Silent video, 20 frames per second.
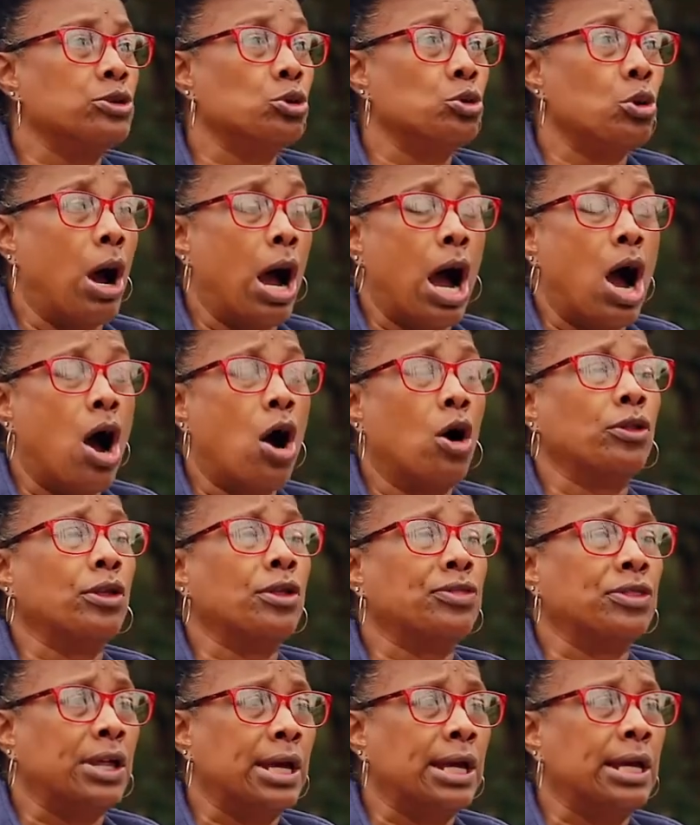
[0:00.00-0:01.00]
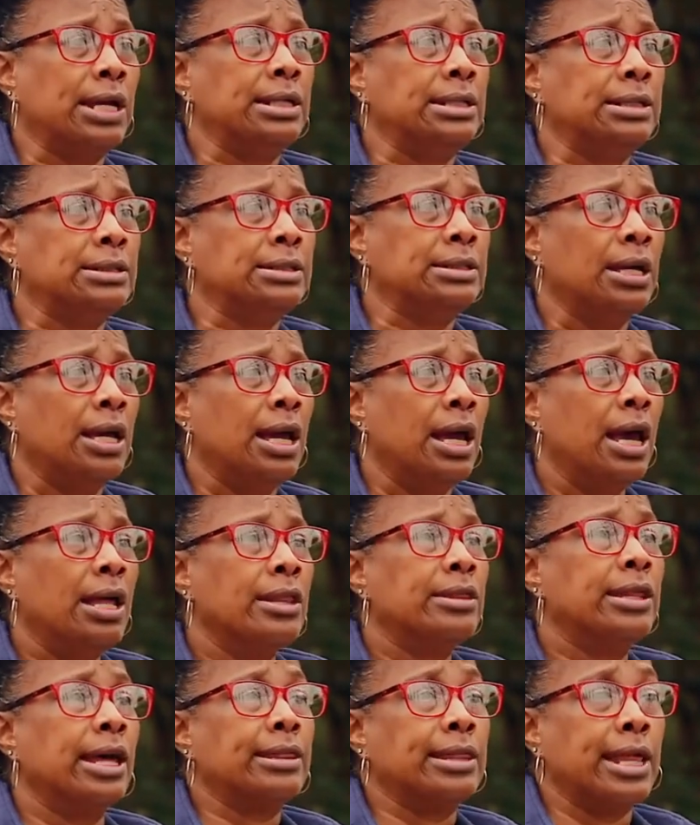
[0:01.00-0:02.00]
do all the things
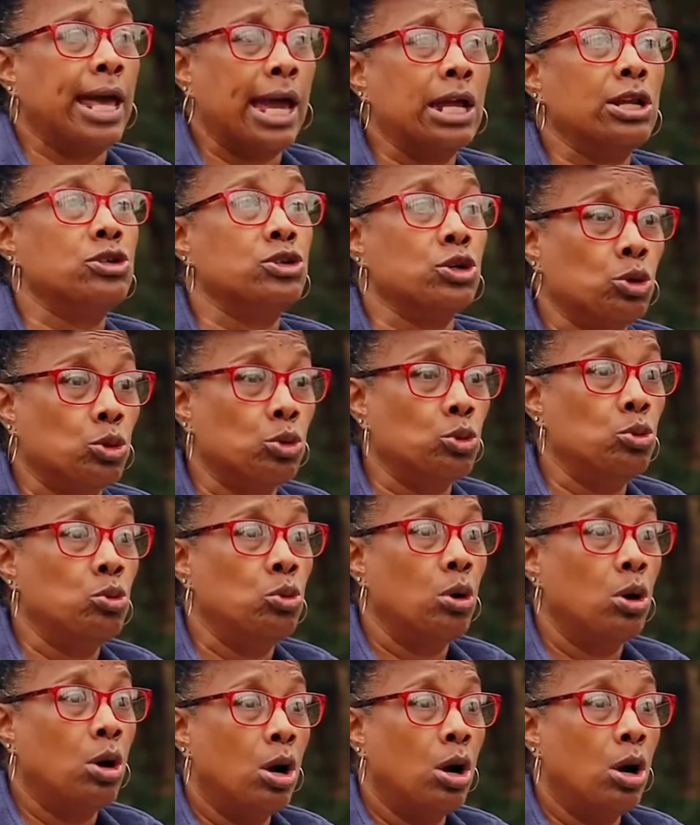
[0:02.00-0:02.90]
that they do